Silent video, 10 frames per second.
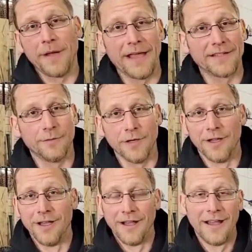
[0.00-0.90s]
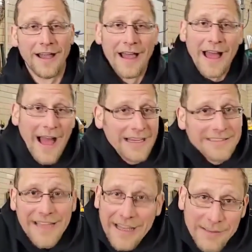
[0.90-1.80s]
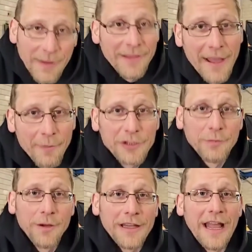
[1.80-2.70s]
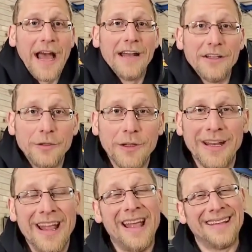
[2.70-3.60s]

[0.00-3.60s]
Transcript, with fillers: but guess what i just can't spend that much money on a unit